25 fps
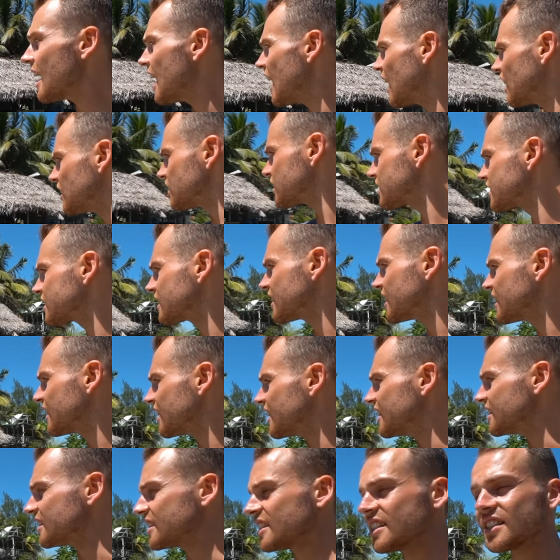house,
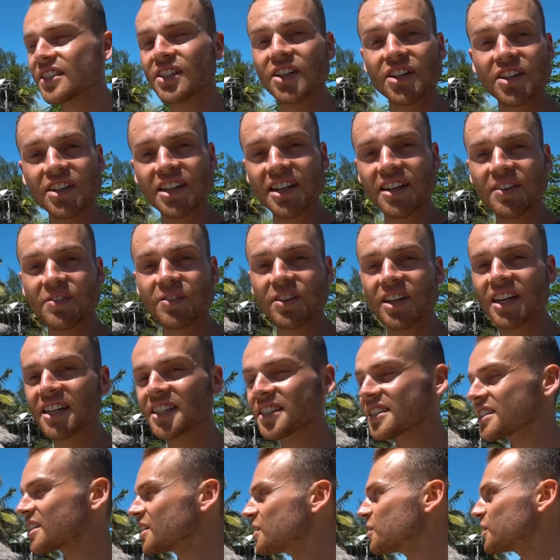and she's cooking for
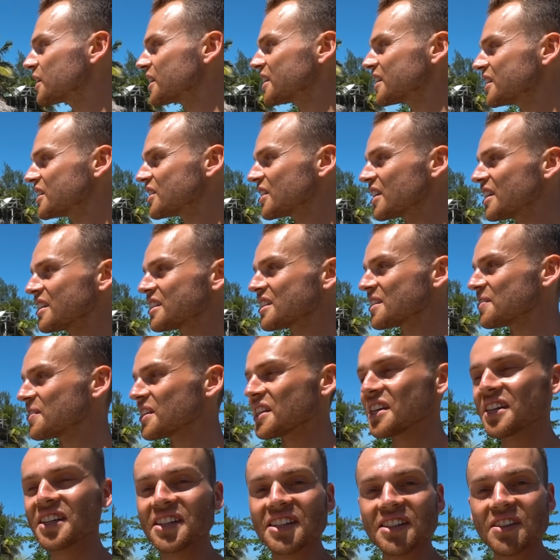us, so we're going to try some of
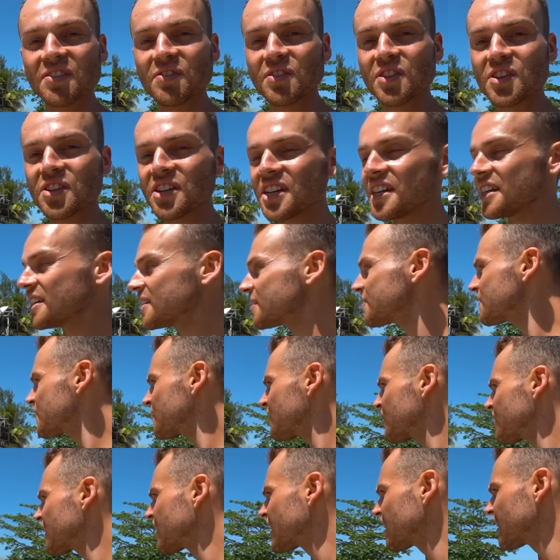the food here.
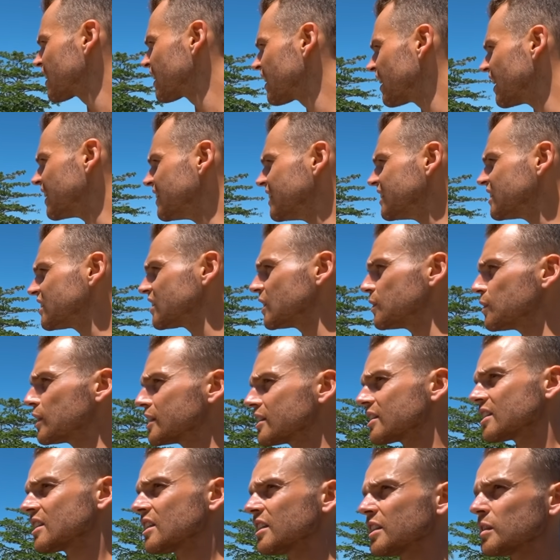And then she
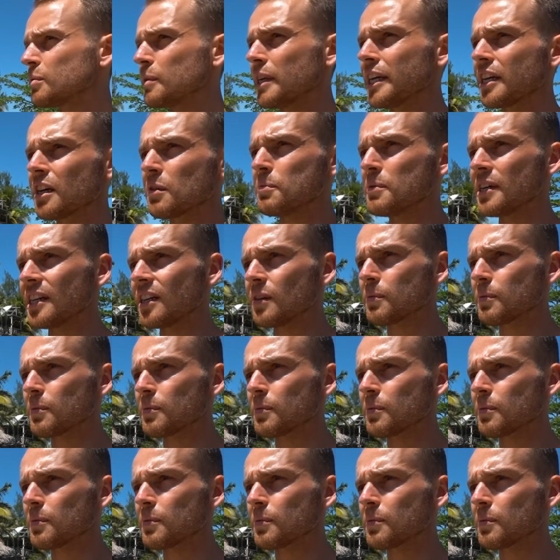wants to speak a bit